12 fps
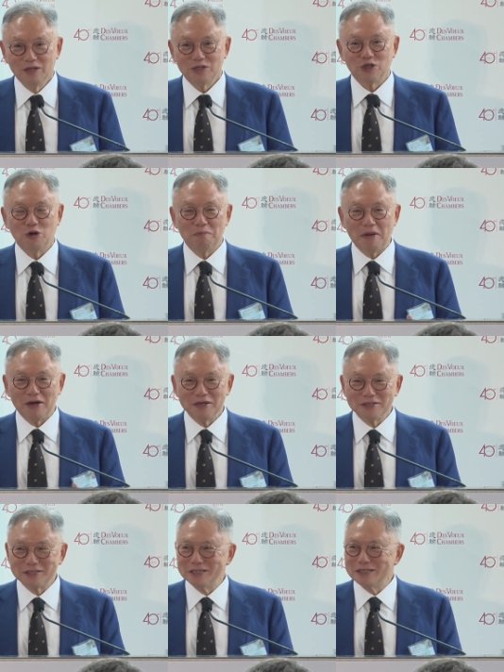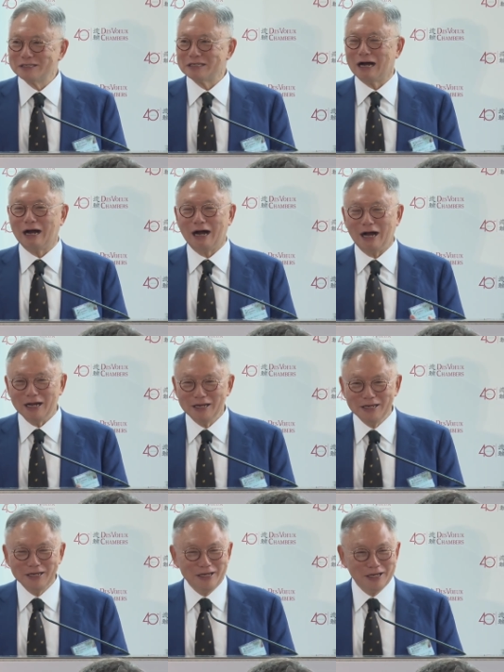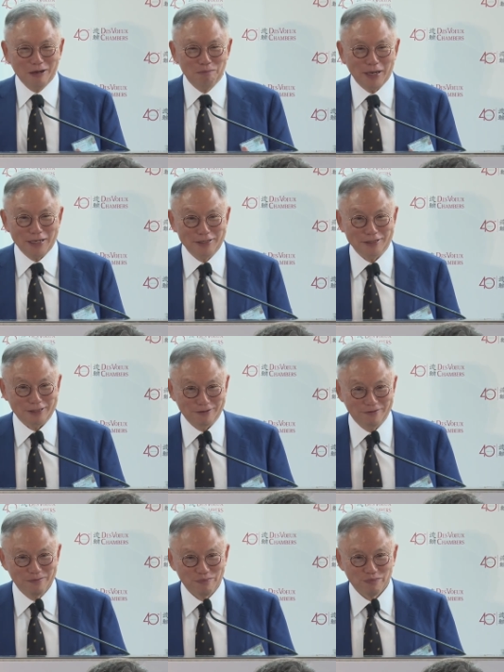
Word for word: so barristers are highly competitive,